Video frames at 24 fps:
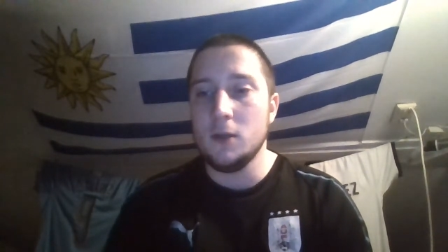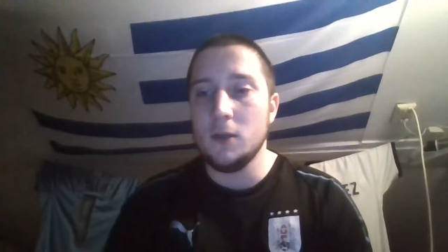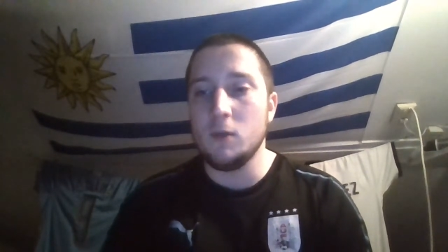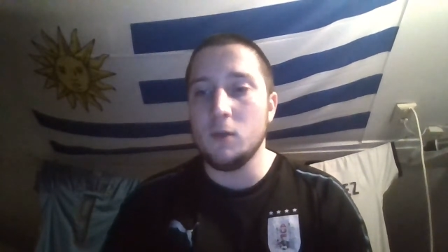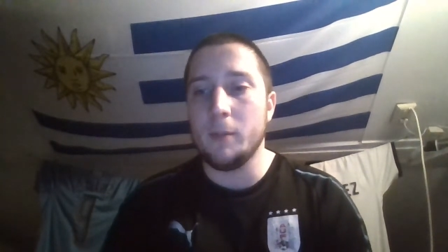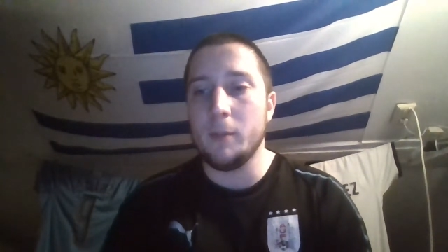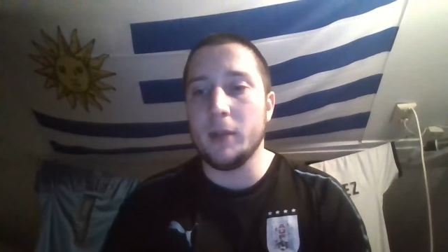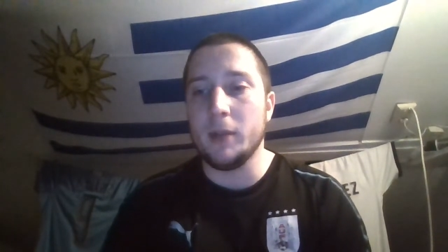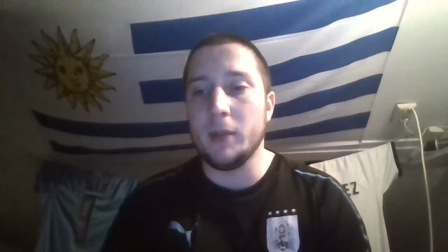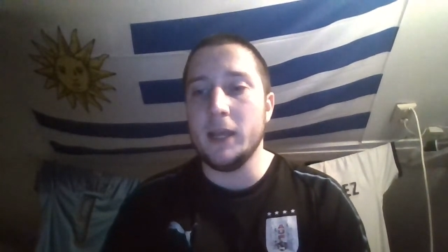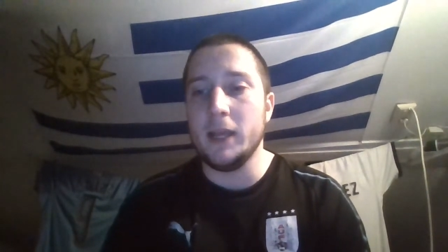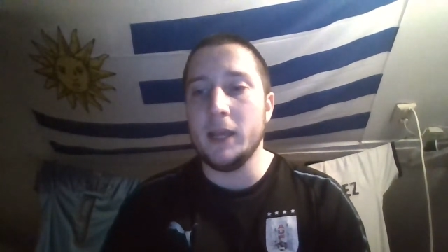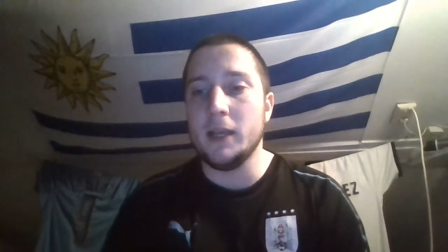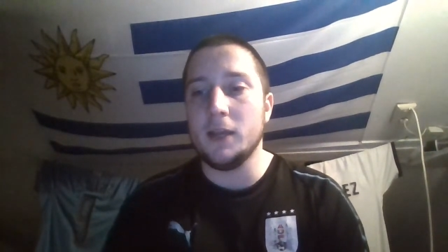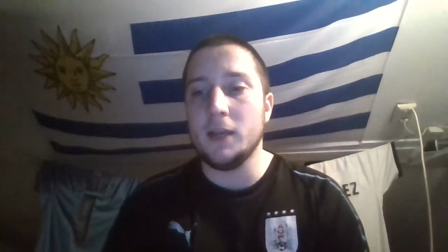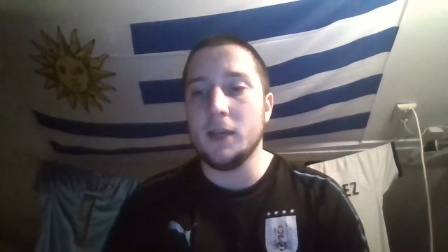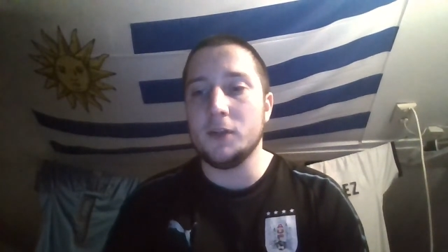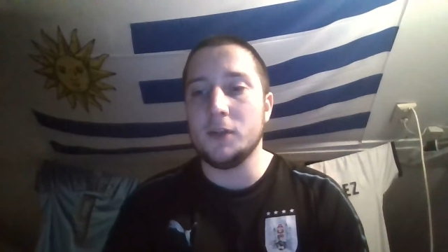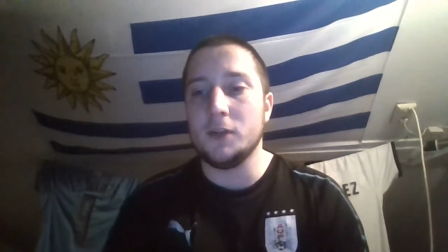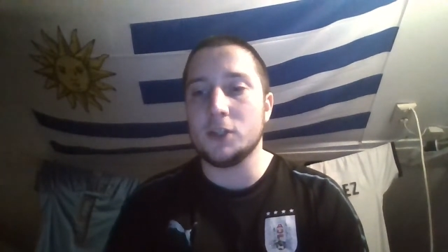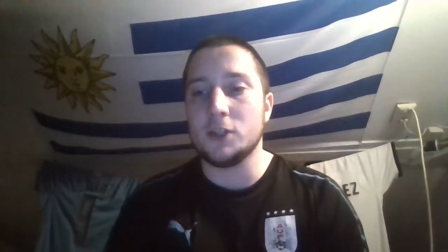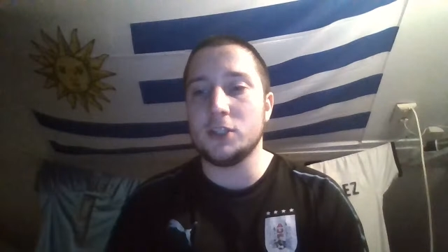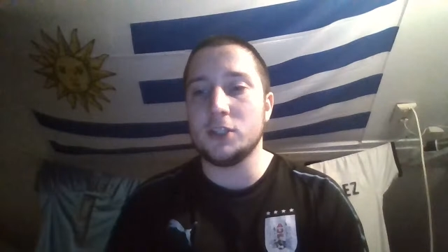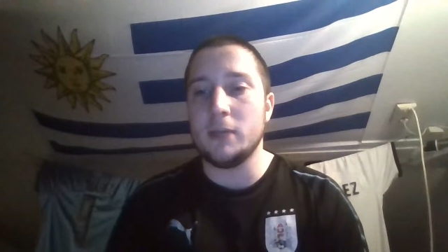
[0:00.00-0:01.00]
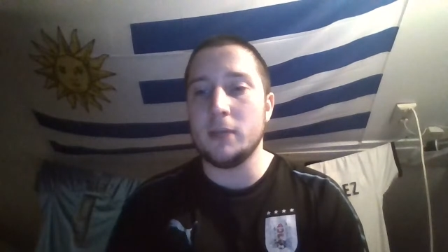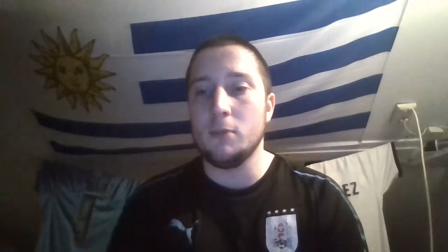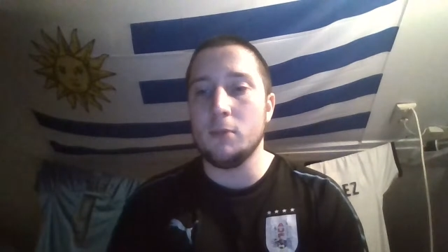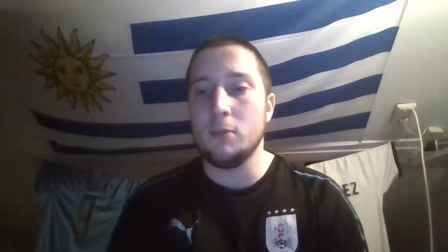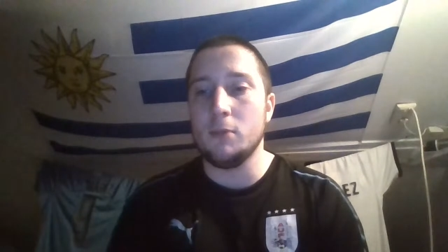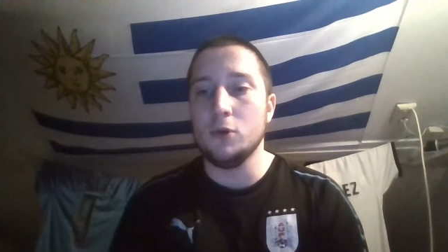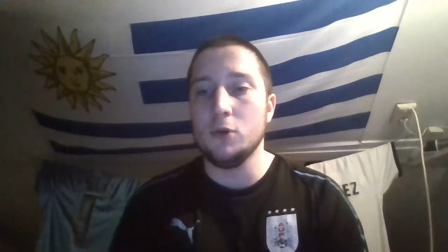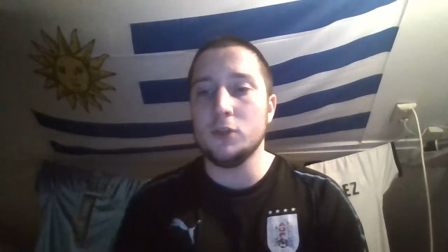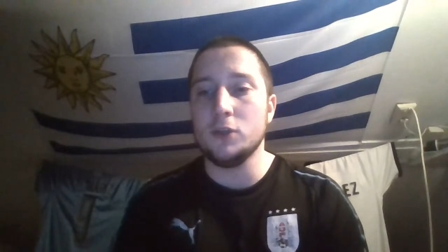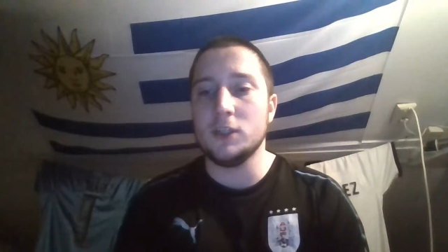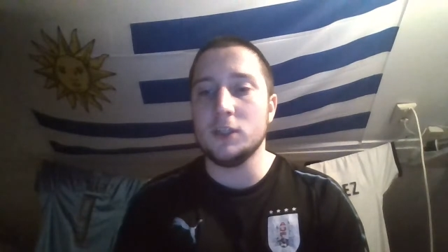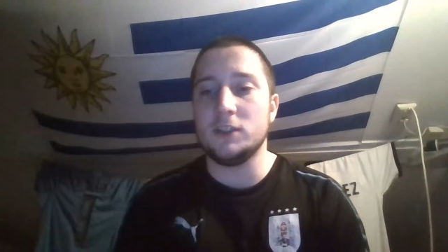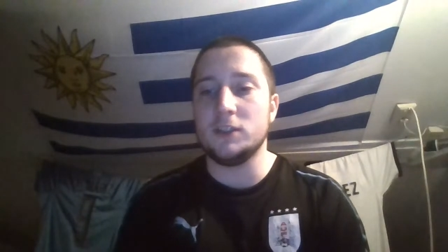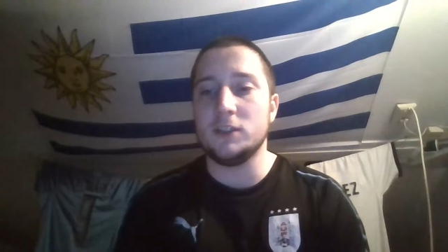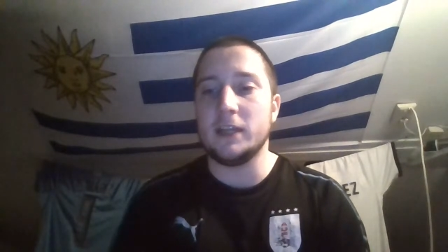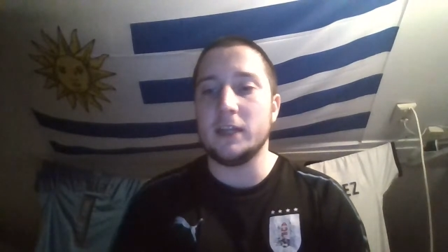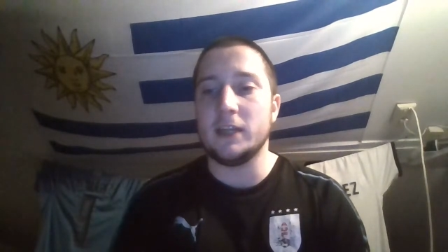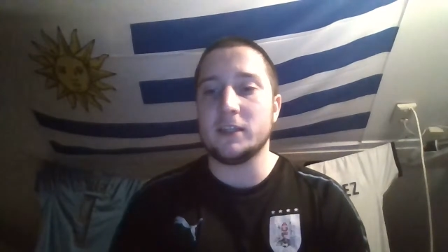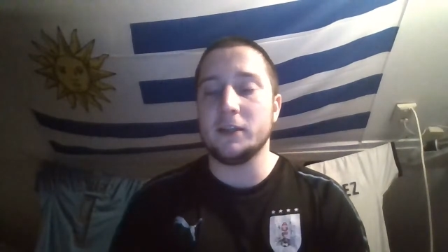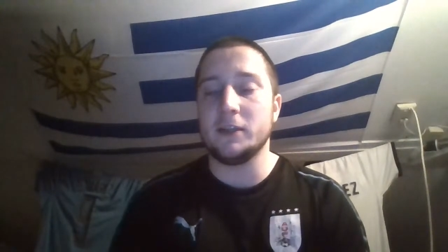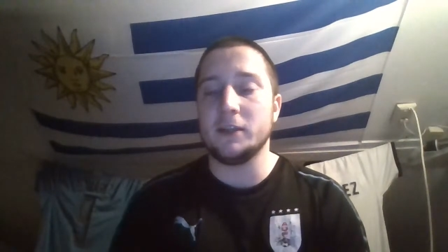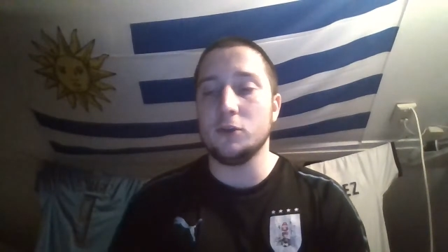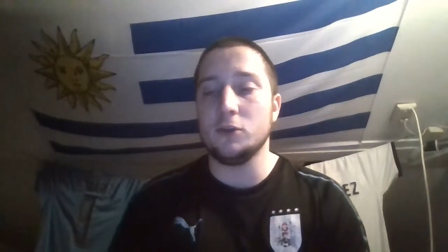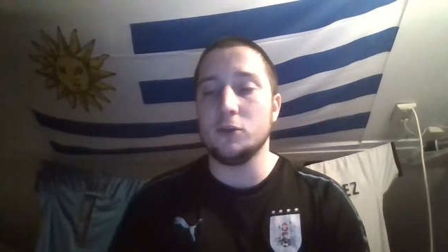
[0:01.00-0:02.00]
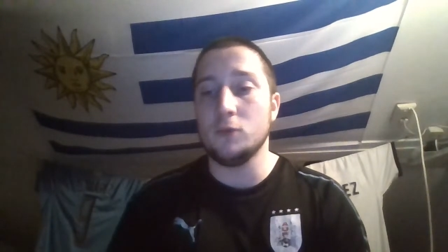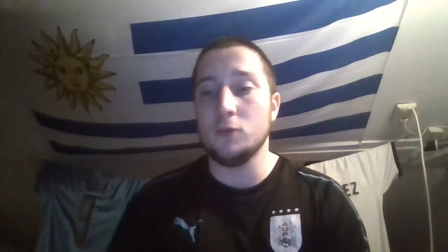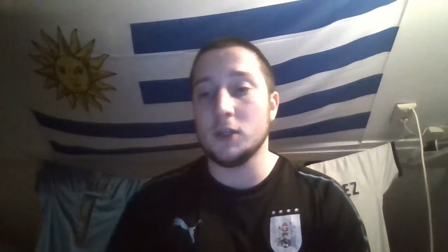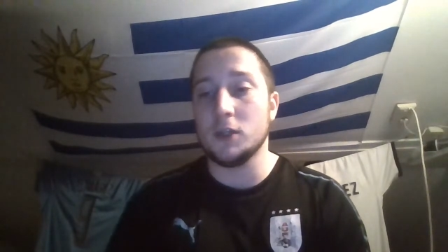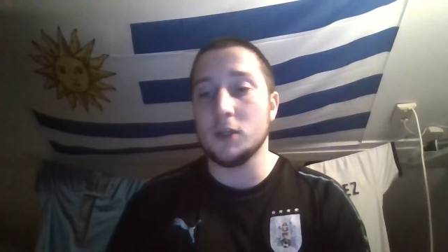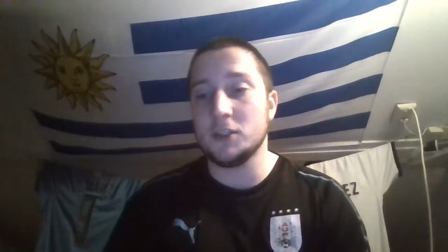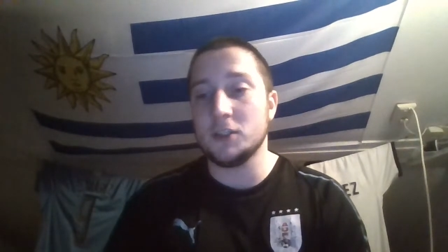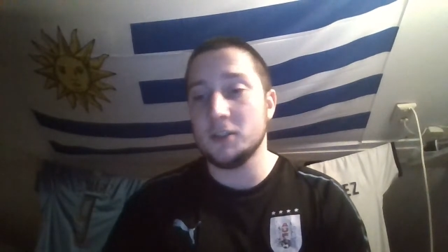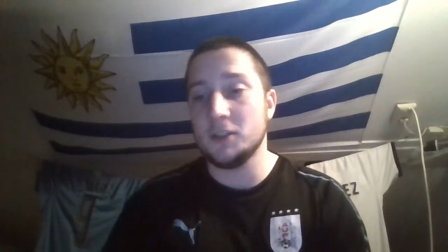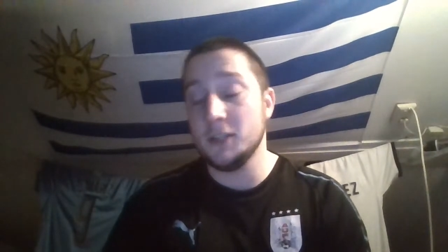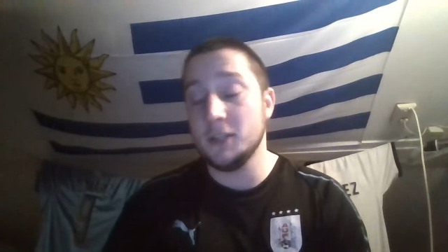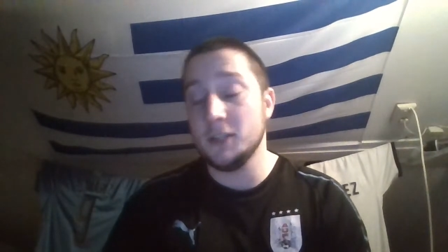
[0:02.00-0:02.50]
When playing at their same mode, is dazzling to watch.